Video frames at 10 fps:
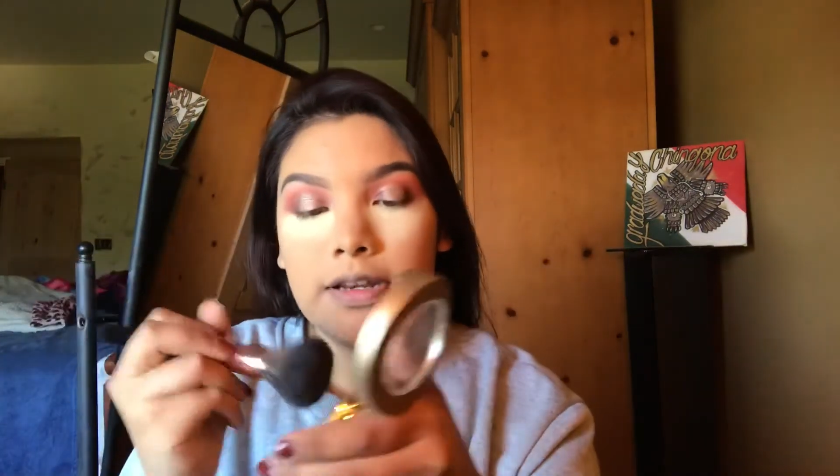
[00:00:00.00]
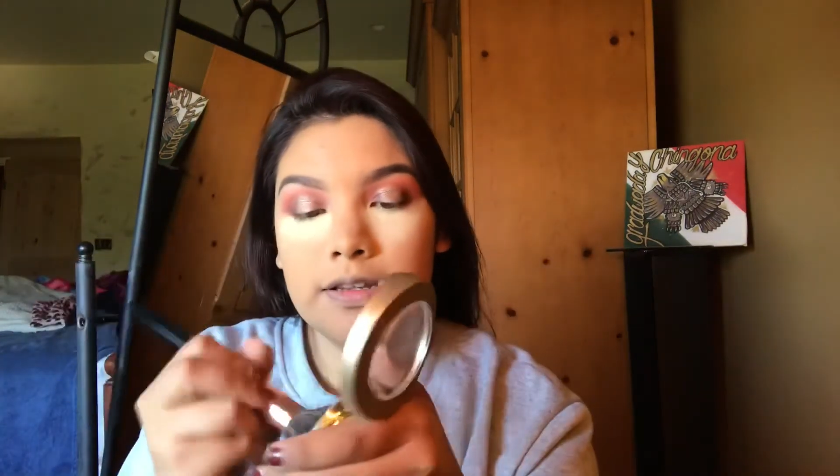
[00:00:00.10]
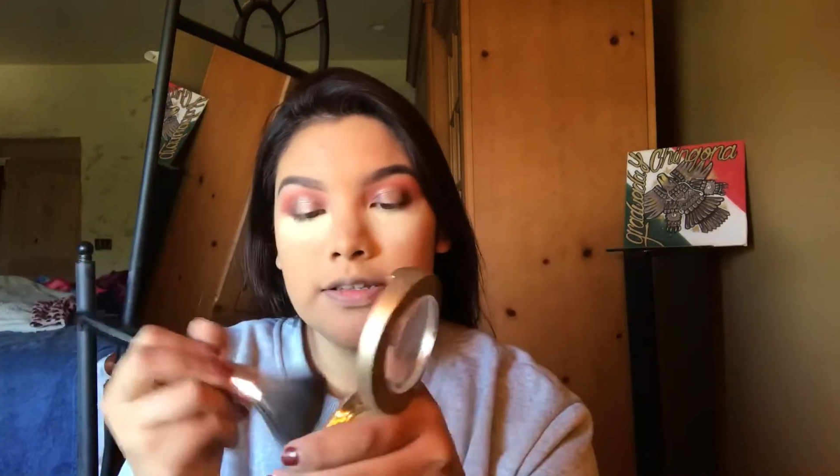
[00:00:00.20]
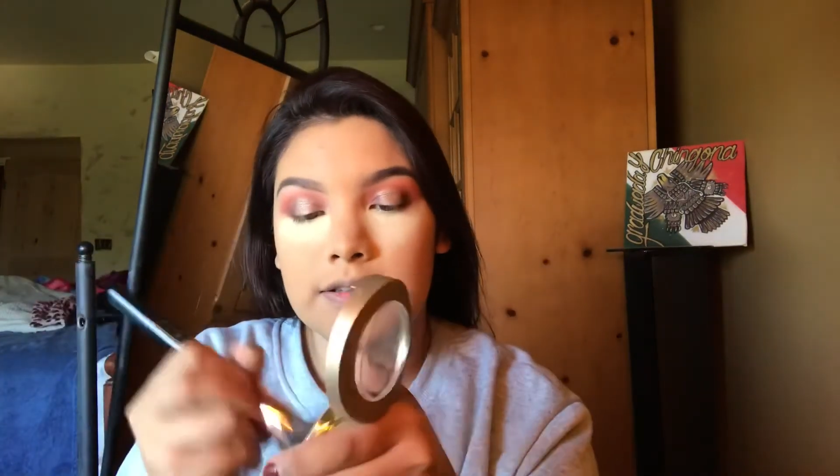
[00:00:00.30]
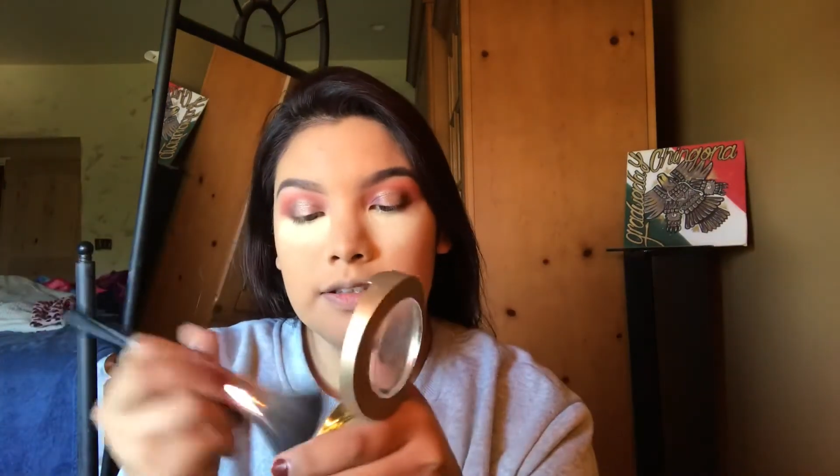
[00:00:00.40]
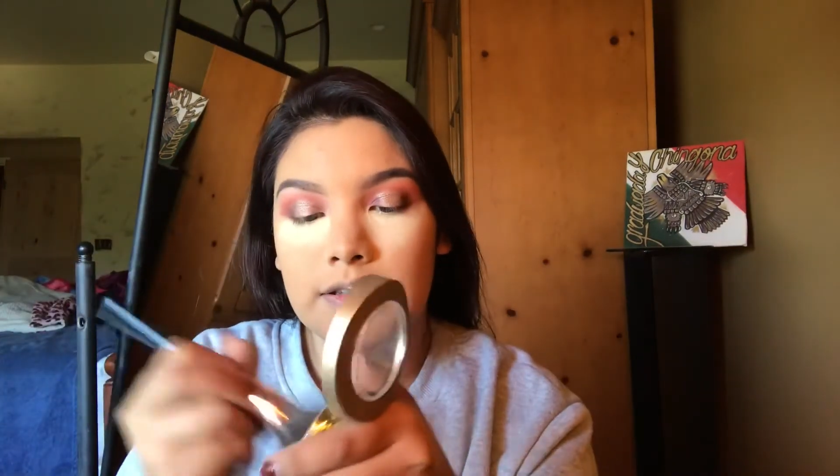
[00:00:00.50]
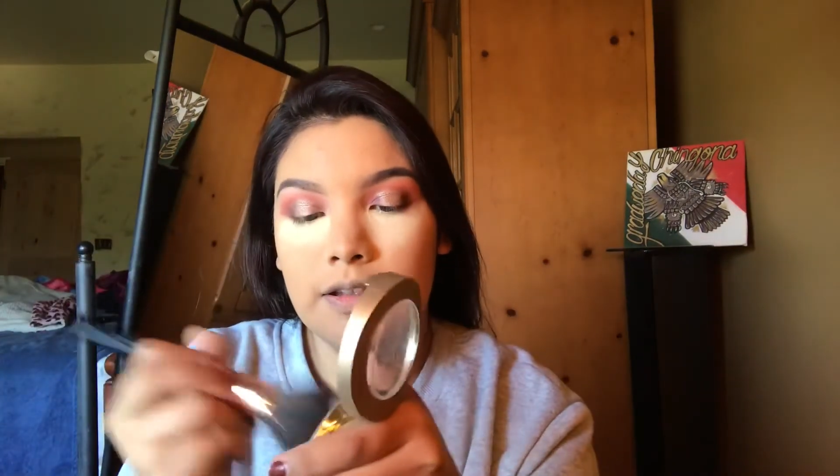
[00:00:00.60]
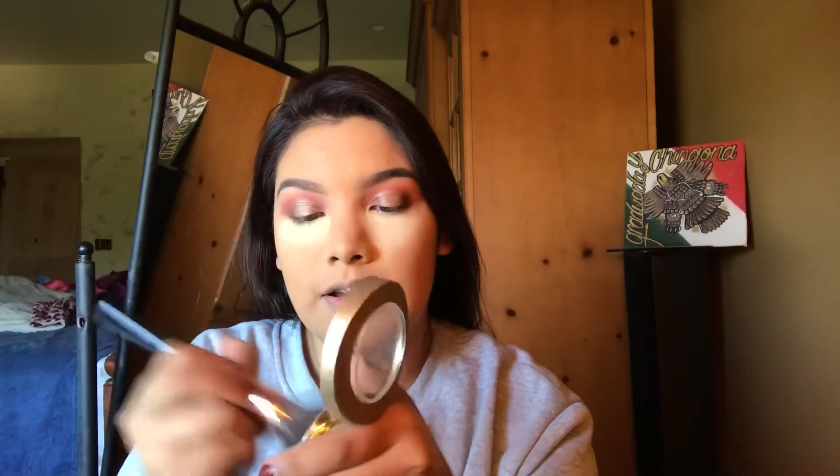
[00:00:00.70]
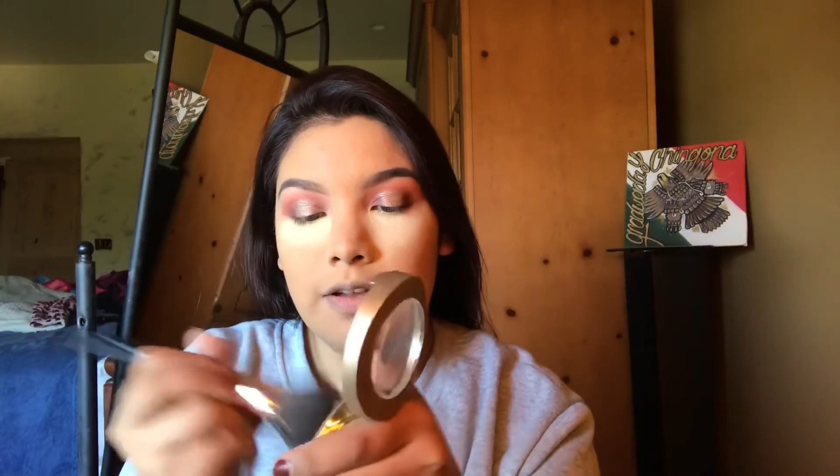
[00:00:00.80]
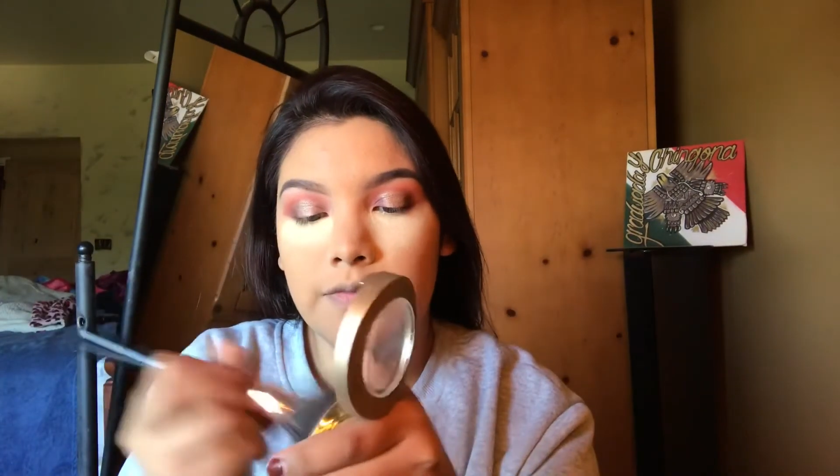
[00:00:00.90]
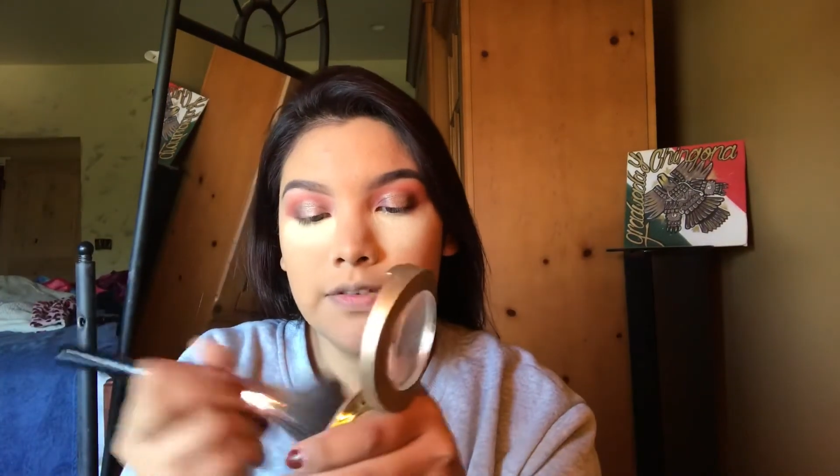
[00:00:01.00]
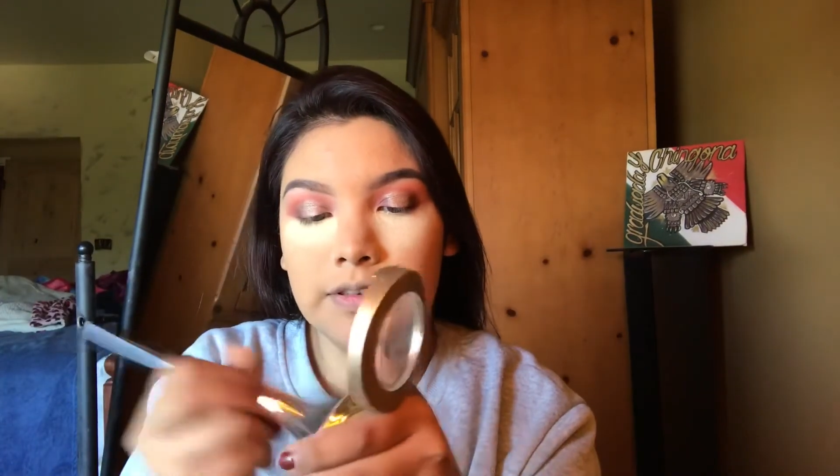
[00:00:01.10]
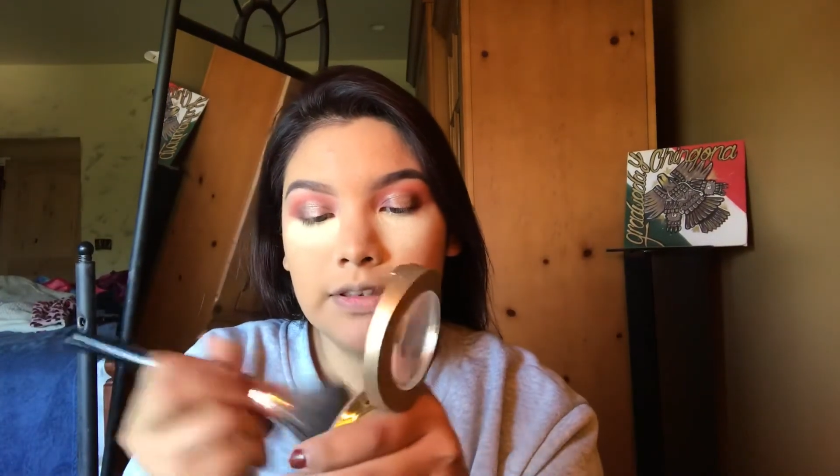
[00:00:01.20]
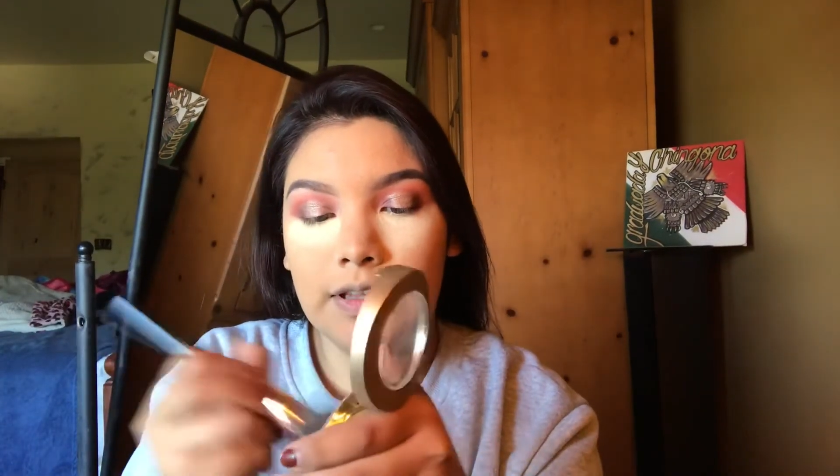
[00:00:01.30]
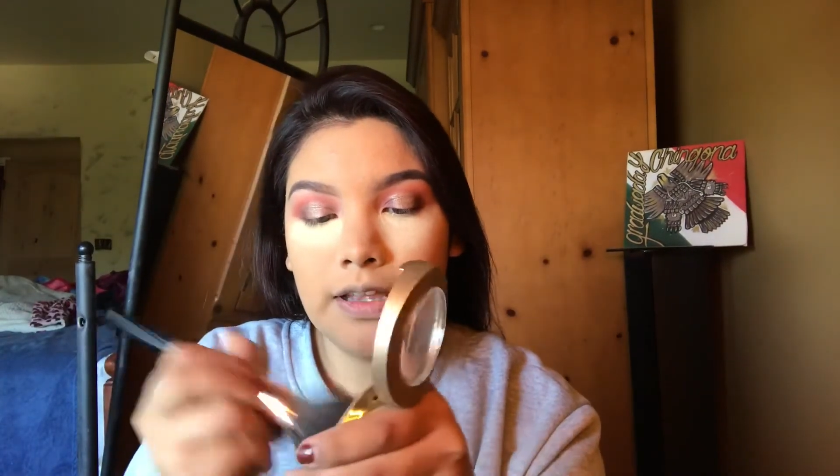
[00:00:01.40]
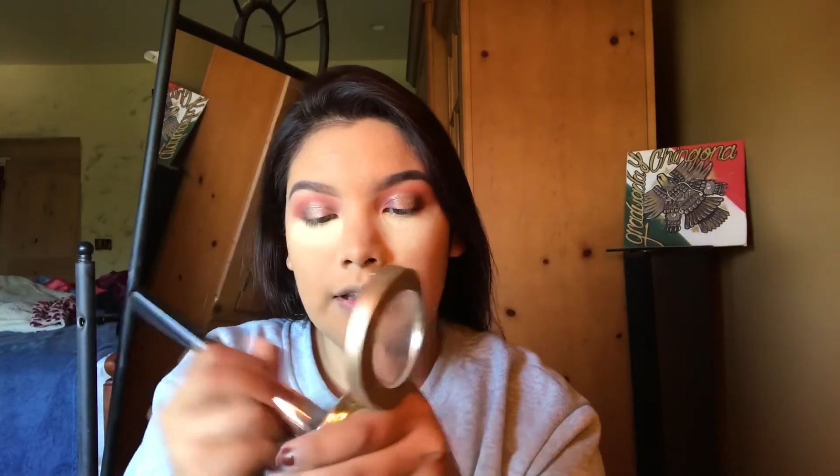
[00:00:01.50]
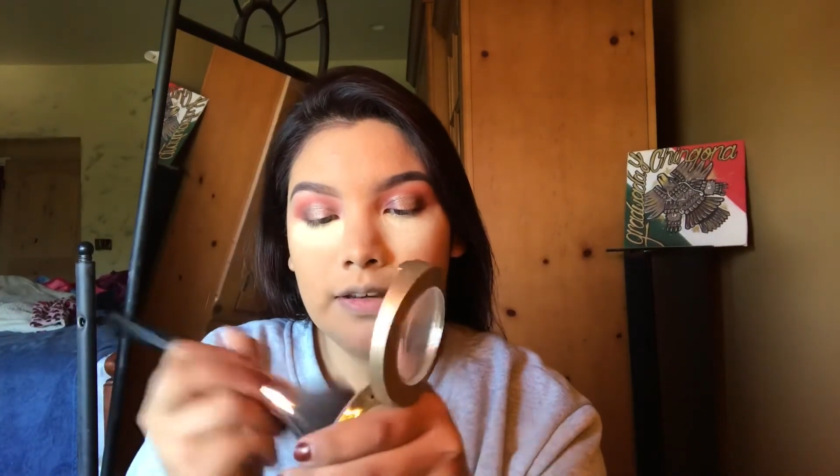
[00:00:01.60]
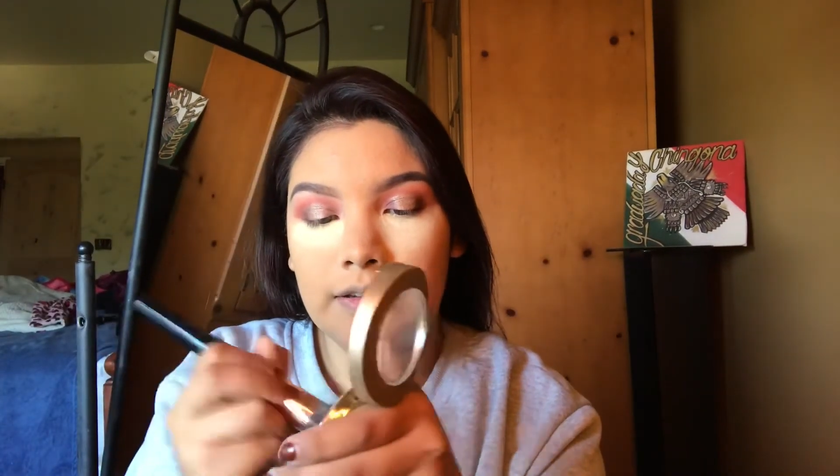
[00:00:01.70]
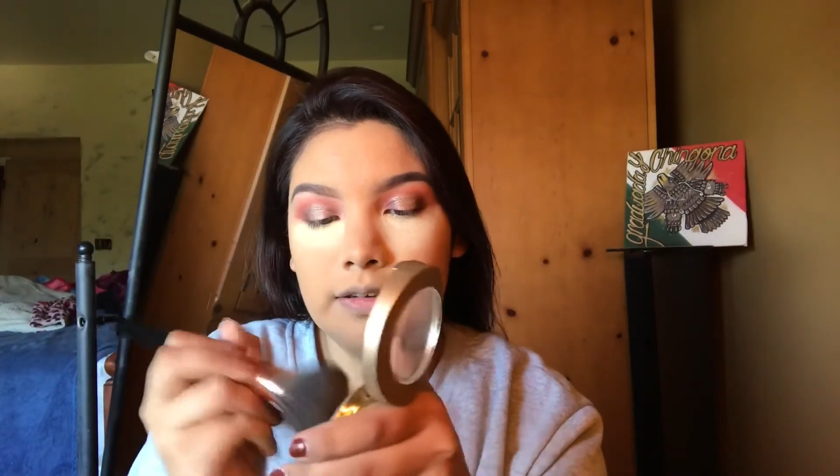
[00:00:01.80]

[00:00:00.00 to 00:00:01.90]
of just off that